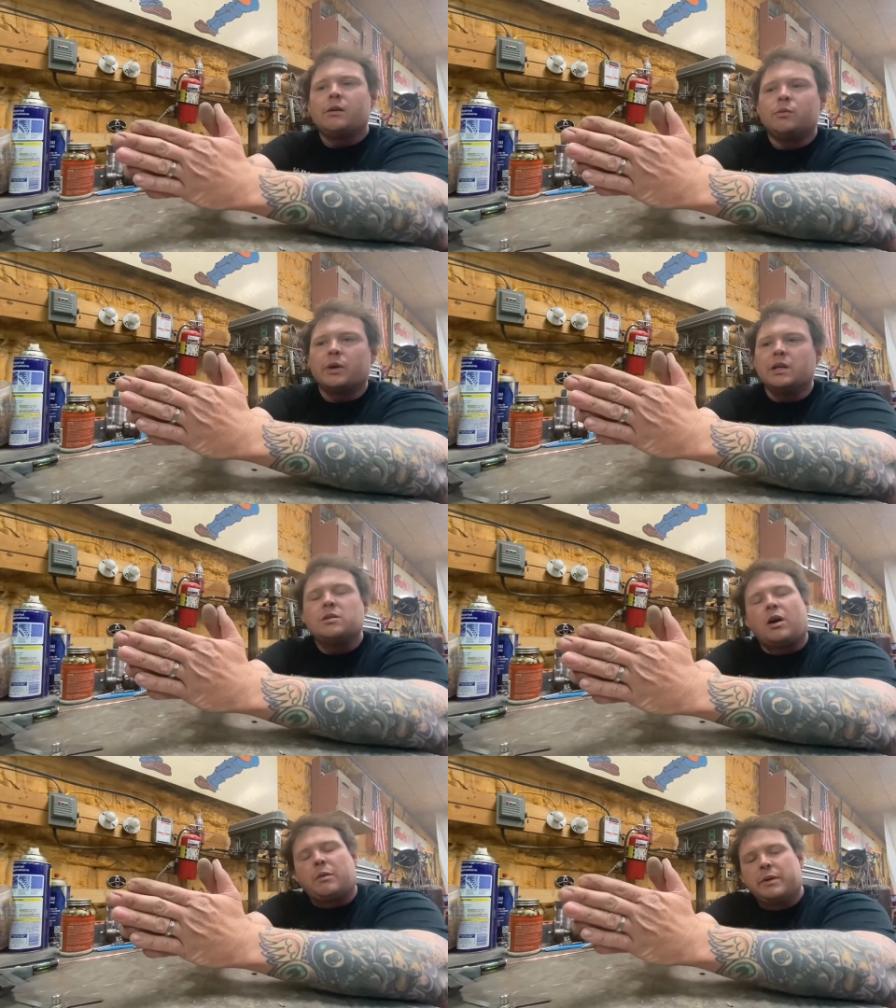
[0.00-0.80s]
We're gonna
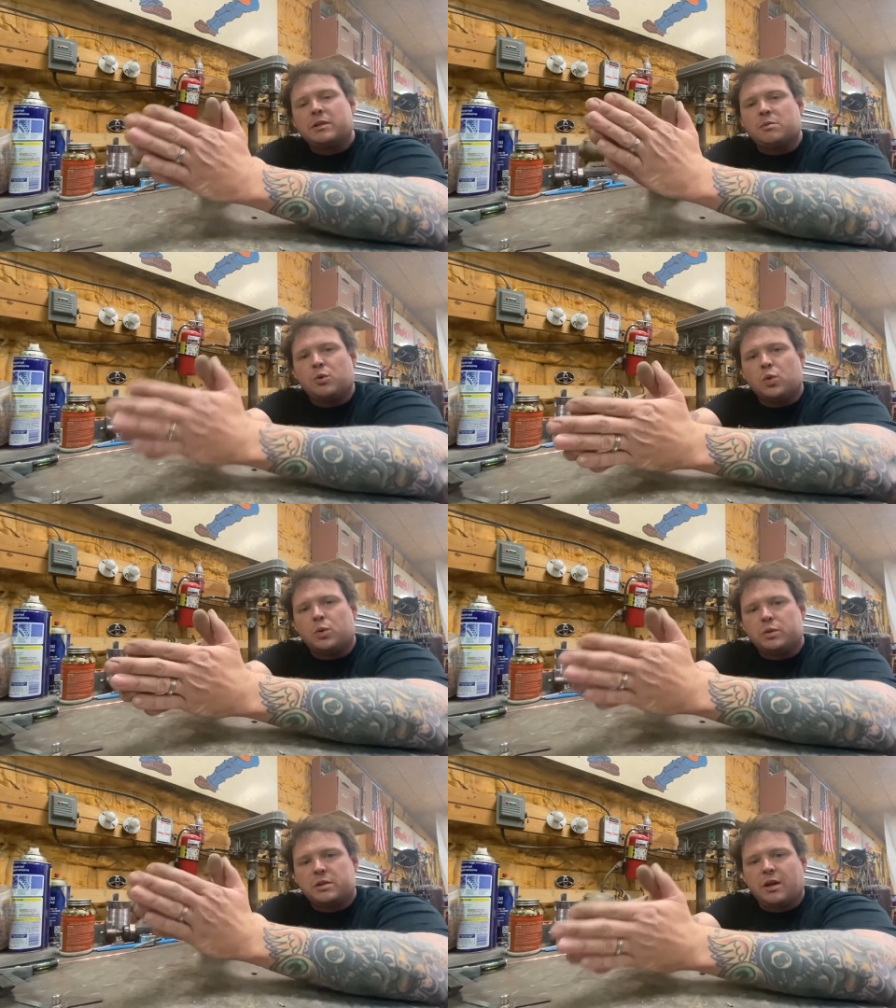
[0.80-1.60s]
talk about some
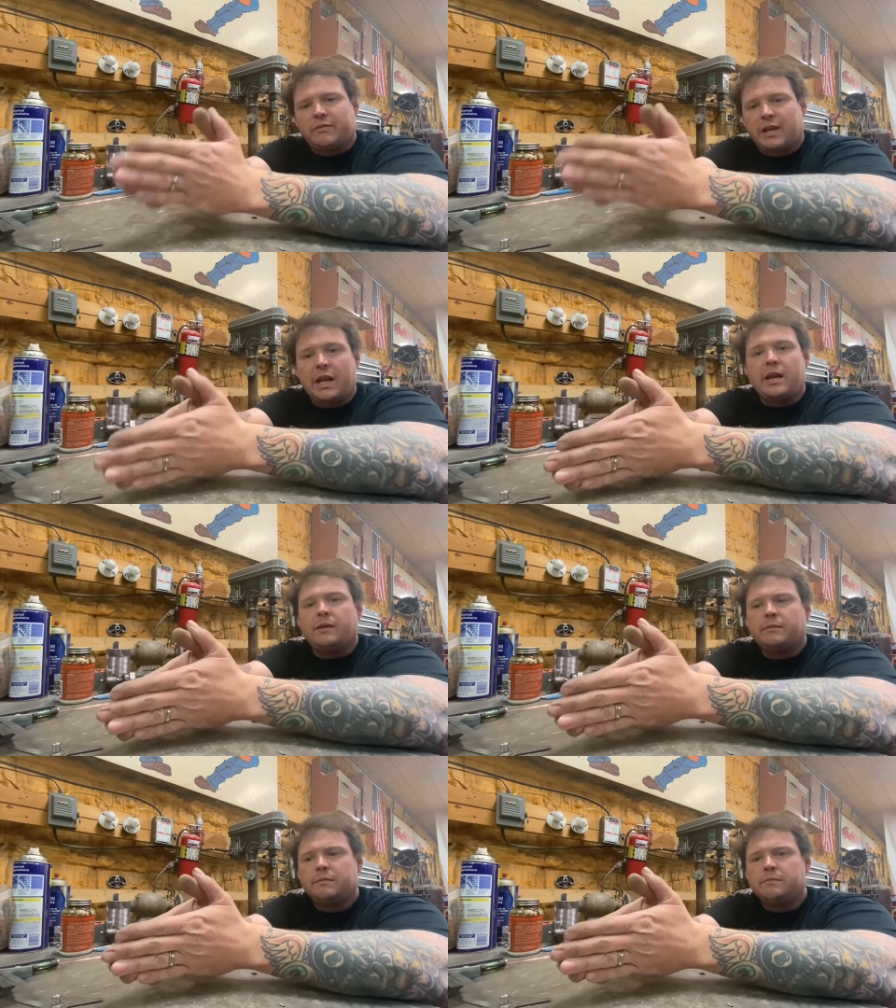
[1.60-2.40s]
cool stuff today.
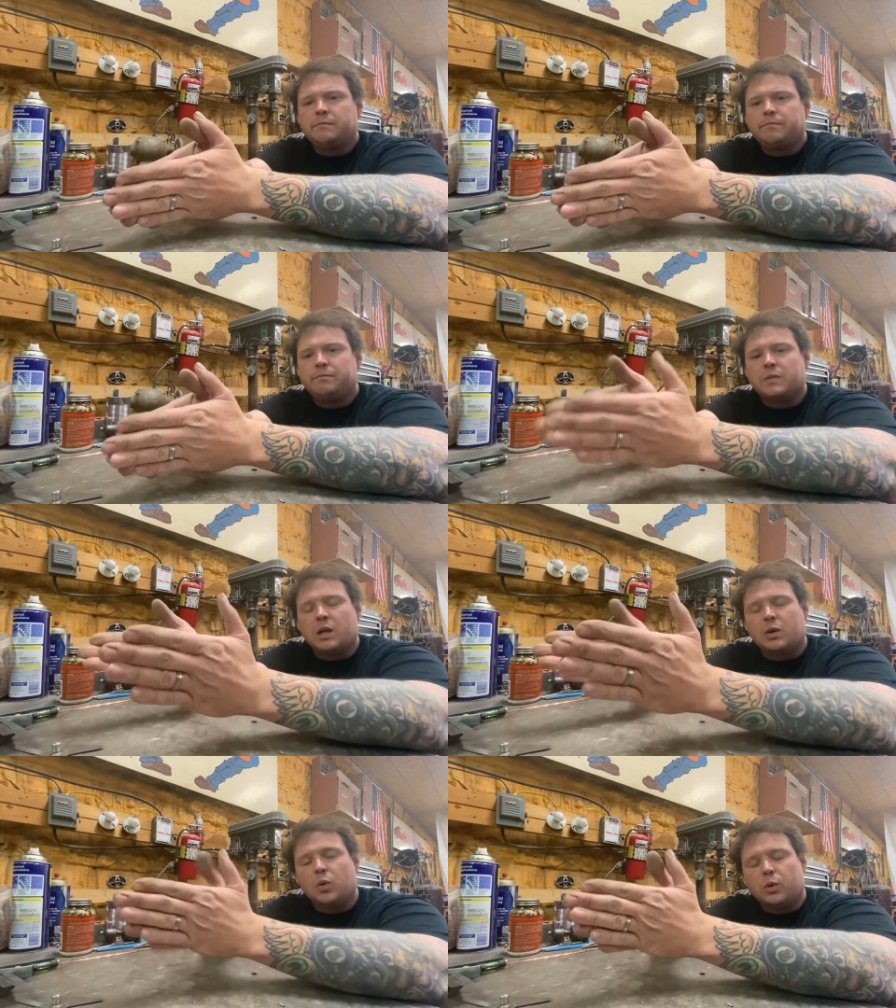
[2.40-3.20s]

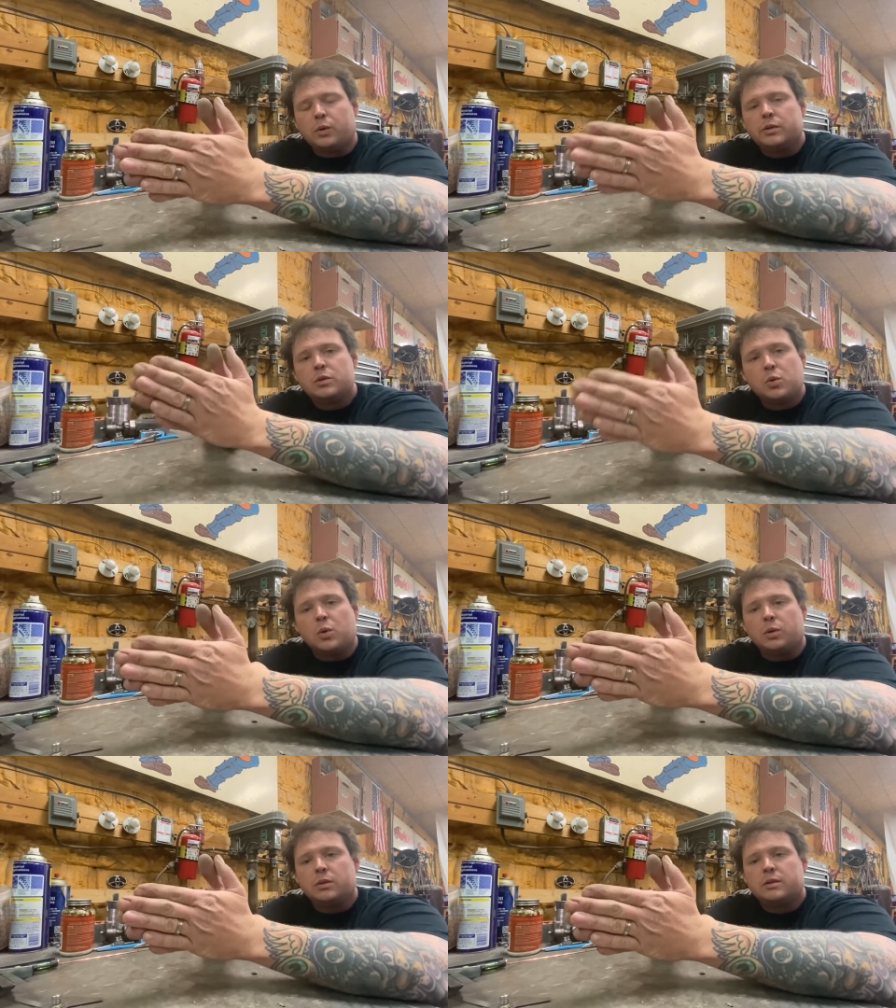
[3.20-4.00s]
cool
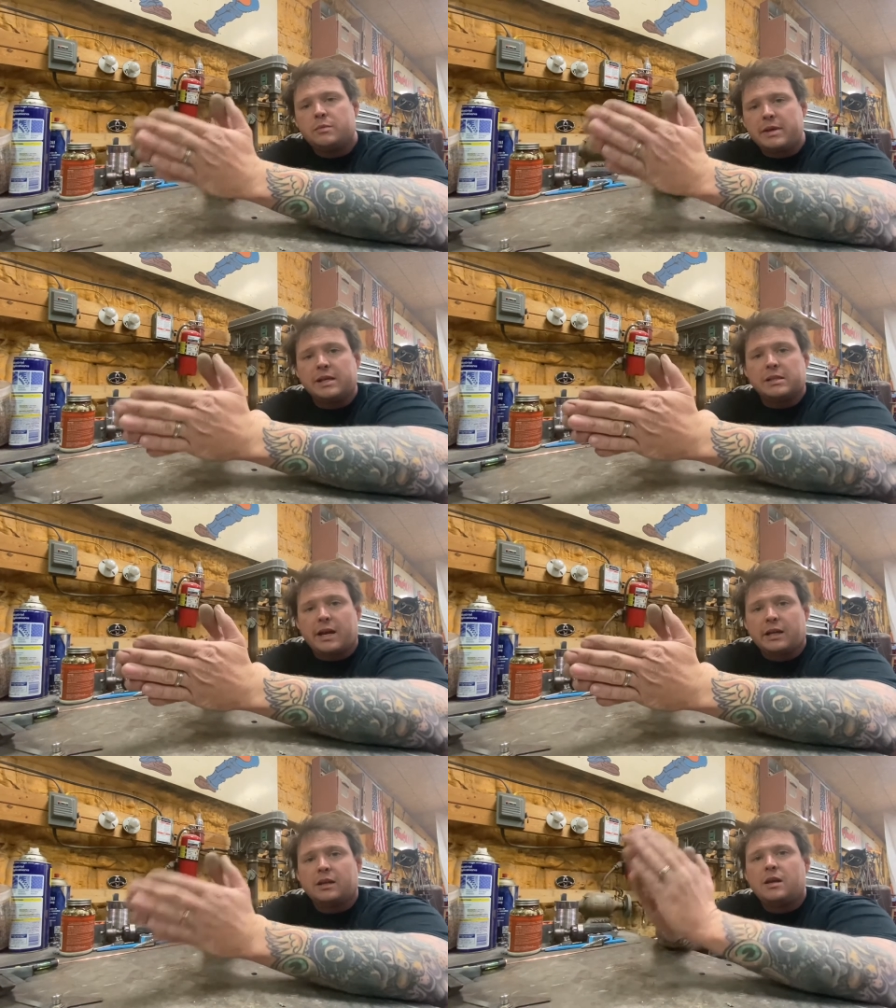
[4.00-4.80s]
tool, to be
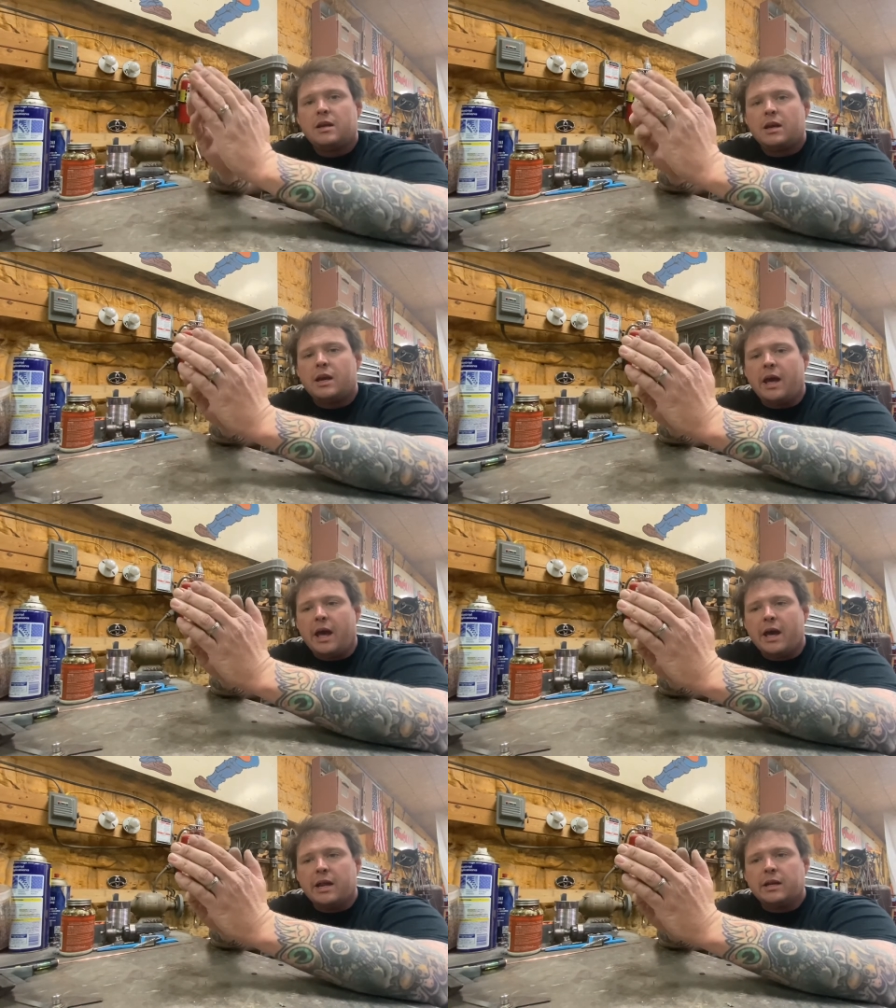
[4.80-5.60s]
exact.
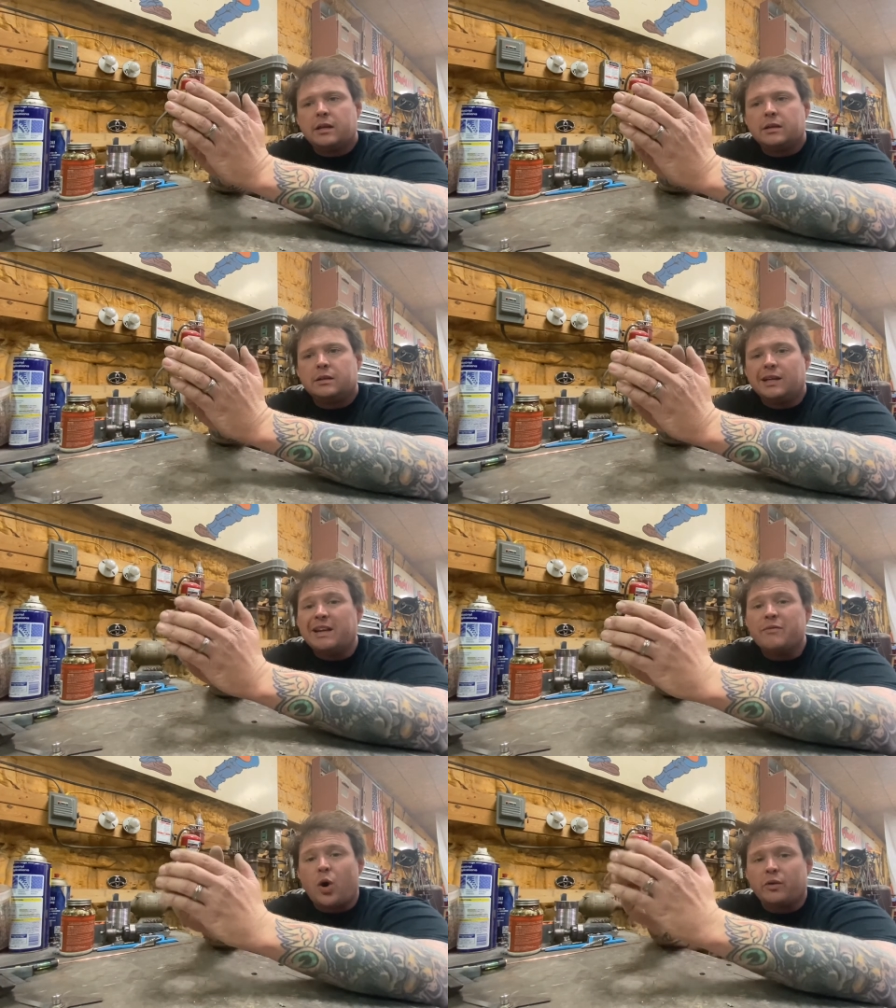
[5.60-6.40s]
And it
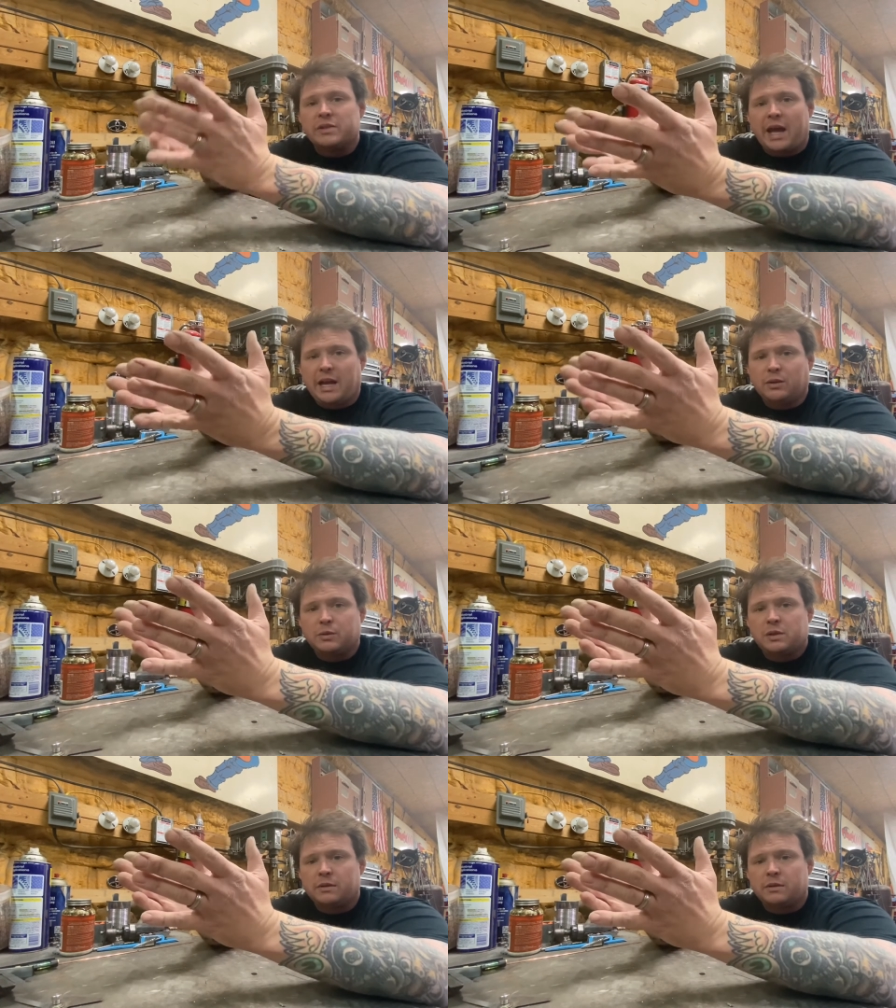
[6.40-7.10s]
involves angles.